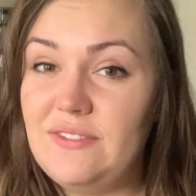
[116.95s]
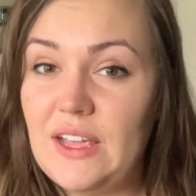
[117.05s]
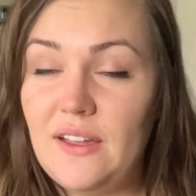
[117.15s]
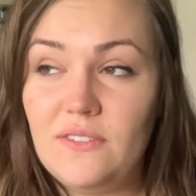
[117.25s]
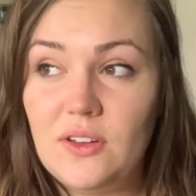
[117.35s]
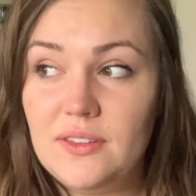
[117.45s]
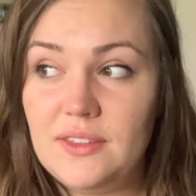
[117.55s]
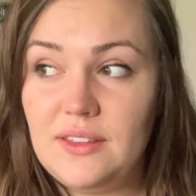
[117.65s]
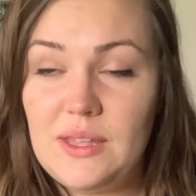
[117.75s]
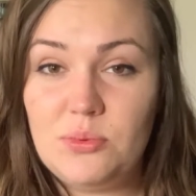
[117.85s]
have all the
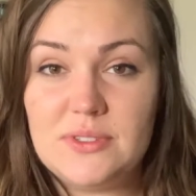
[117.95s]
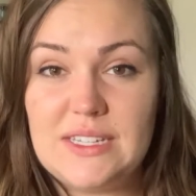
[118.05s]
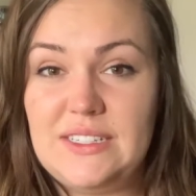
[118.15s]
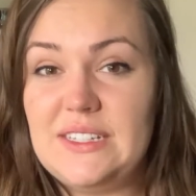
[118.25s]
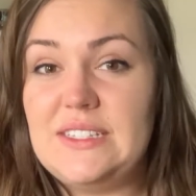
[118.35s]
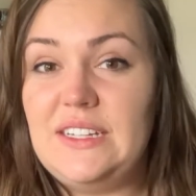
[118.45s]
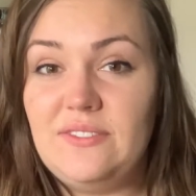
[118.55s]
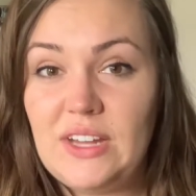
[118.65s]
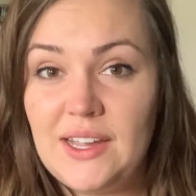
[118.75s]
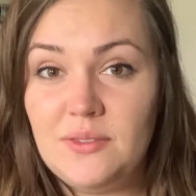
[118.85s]
labels. It doesn't
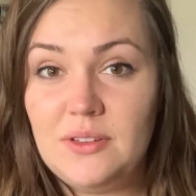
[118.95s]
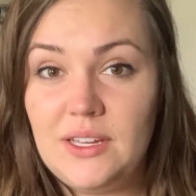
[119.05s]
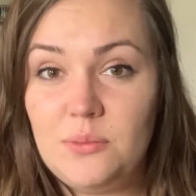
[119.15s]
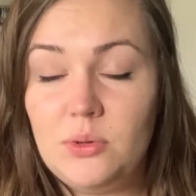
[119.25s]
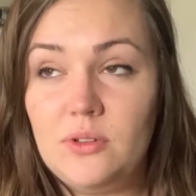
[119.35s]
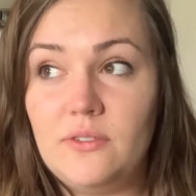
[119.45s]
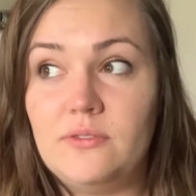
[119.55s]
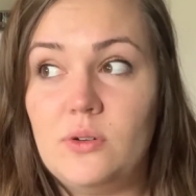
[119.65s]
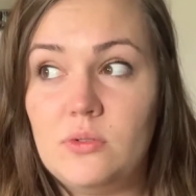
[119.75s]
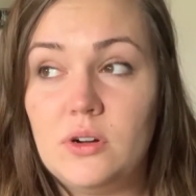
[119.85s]
even have a label
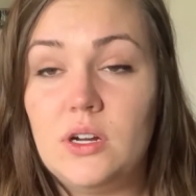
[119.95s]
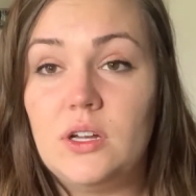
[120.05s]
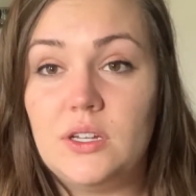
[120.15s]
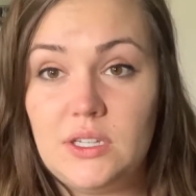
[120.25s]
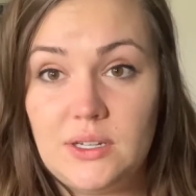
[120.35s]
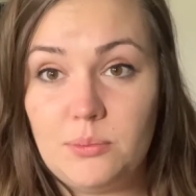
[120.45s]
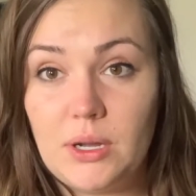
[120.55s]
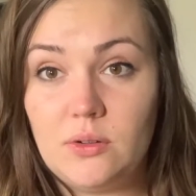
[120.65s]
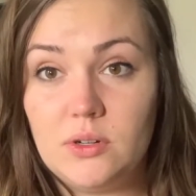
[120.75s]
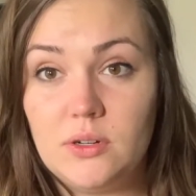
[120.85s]
for onion
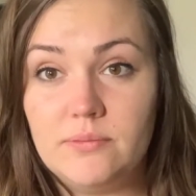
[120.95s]
powder.